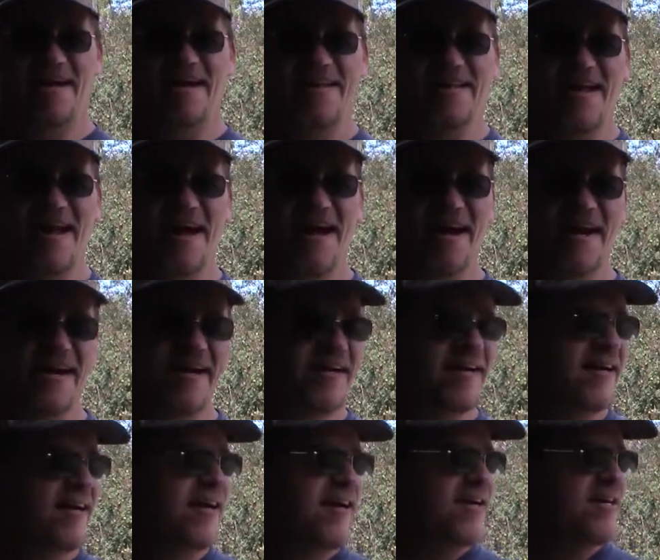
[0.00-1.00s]
like that,
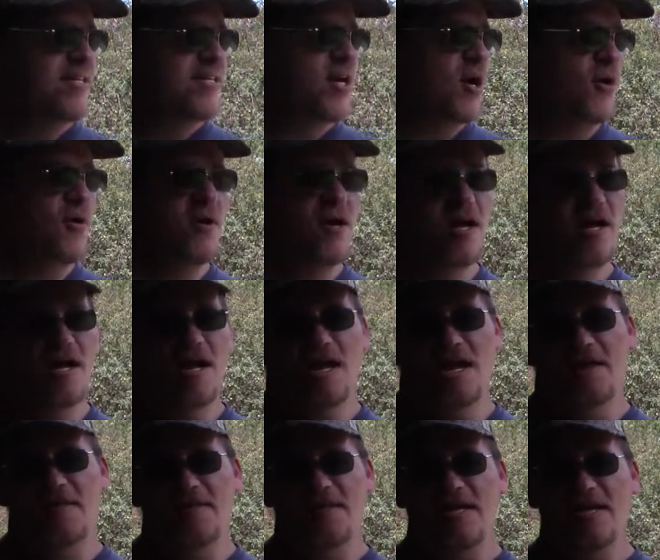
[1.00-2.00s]
huh? So,
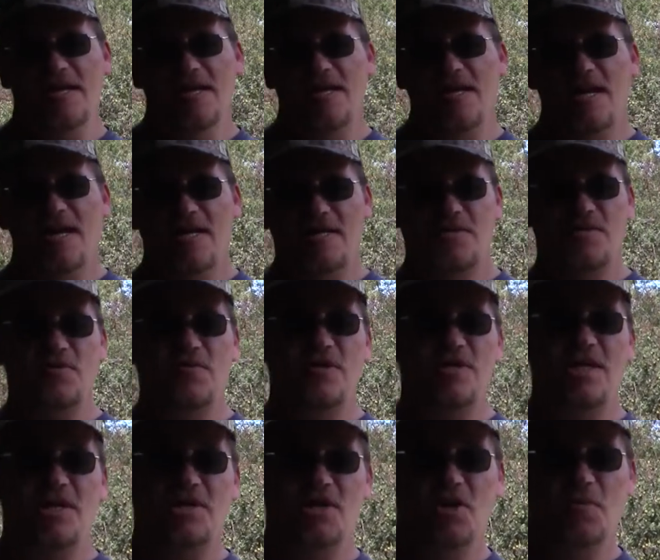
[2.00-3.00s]
the as soon
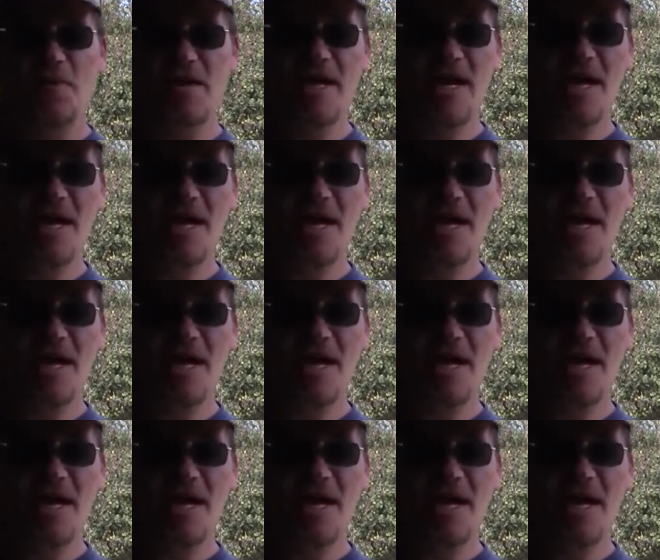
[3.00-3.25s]
as I turned my